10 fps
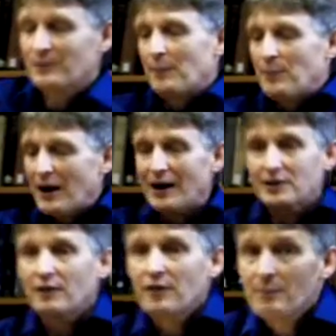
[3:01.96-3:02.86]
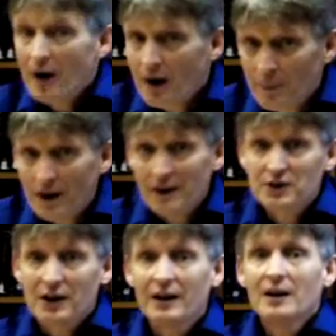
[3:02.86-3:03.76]
part of the
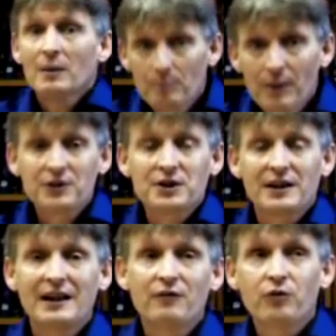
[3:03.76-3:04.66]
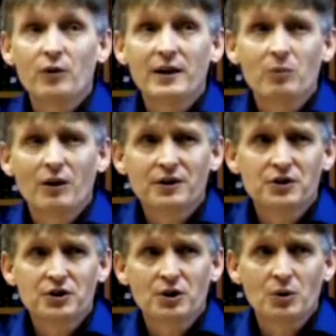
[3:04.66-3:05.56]
Mahabharata. But if we were
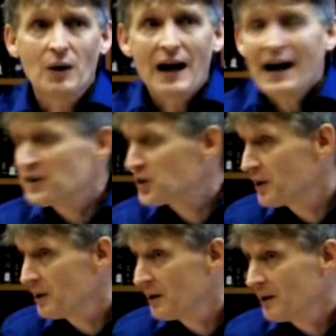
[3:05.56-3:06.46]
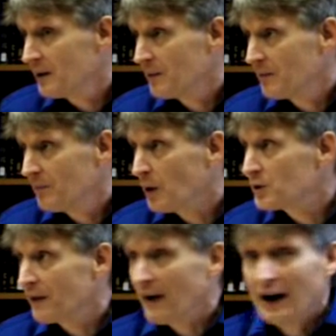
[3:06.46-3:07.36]
to ask
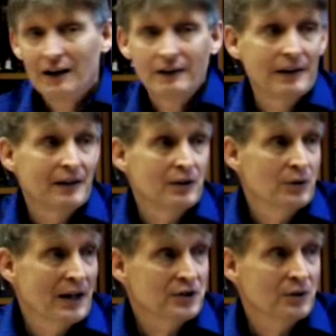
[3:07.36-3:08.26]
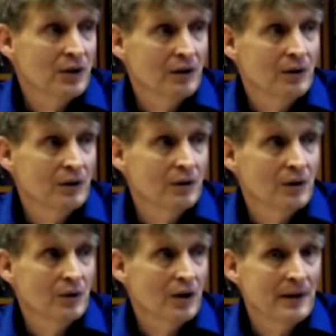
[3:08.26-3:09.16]
most of our Hindu guests
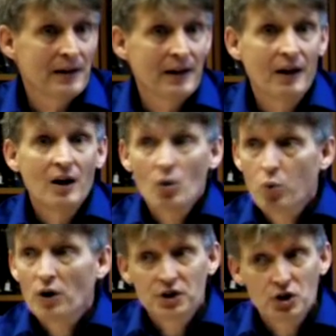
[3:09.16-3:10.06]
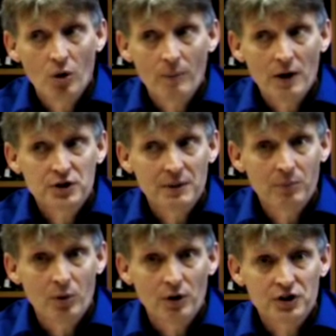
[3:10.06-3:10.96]
who come in here, what is your most
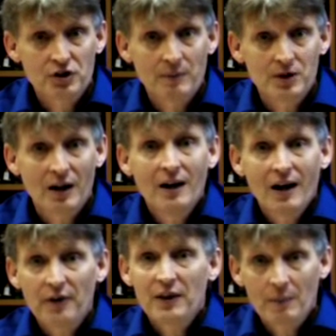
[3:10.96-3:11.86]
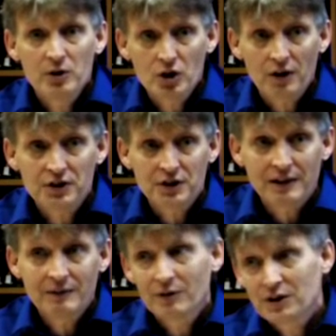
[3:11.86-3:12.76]
important scripture? I think the
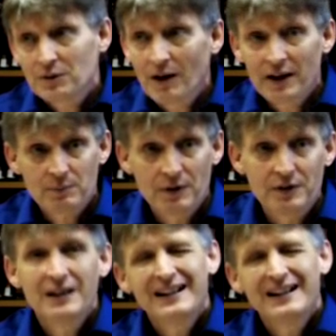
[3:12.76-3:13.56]
majority, well, this is my experience,